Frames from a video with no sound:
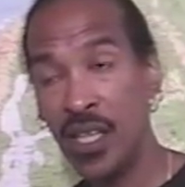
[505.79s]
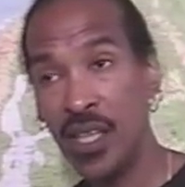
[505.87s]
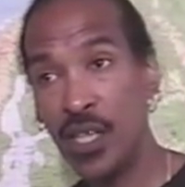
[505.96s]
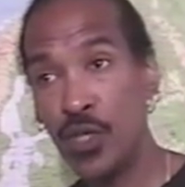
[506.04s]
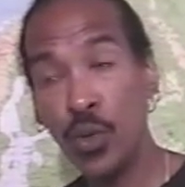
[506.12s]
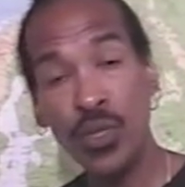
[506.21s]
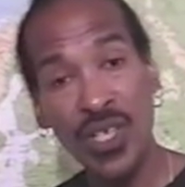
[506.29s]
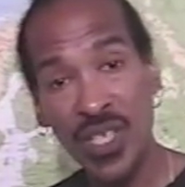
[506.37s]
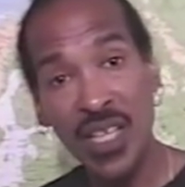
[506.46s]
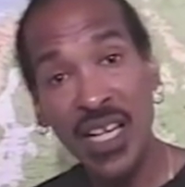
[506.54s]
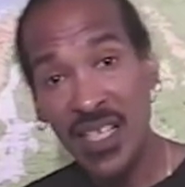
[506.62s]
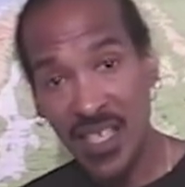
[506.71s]
There's no such
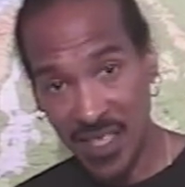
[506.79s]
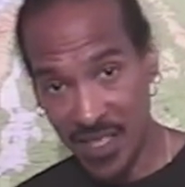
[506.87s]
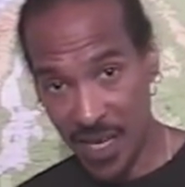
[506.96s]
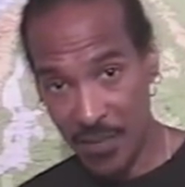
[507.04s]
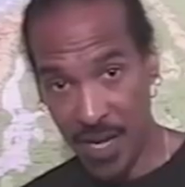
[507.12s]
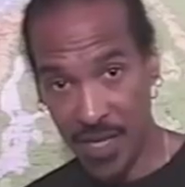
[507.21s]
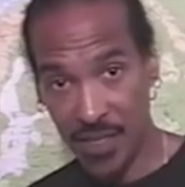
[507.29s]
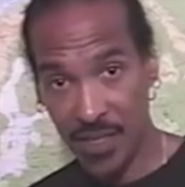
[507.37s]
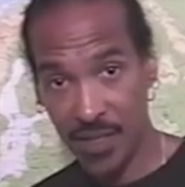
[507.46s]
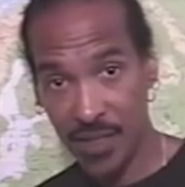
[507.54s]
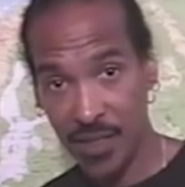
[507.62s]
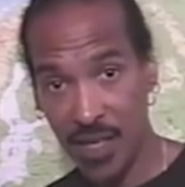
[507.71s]
thing as a Semite.
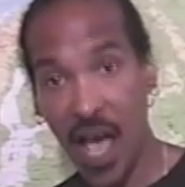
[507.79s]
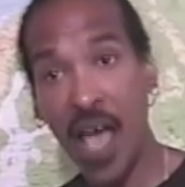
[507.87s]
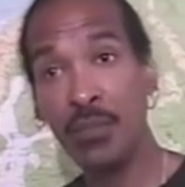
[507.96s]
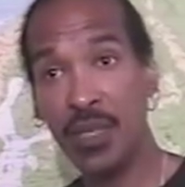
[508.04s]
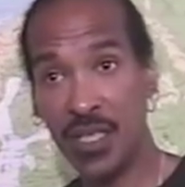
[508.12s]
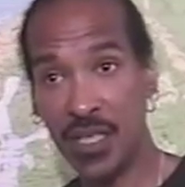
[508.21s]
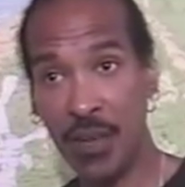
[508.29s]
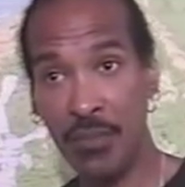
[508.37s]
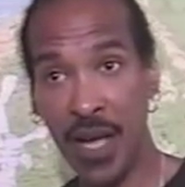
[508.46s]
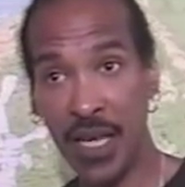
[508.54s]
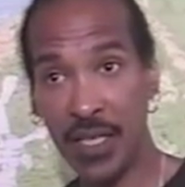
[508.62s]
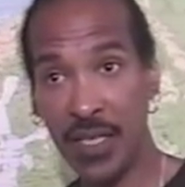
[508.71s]
I'm a Semite.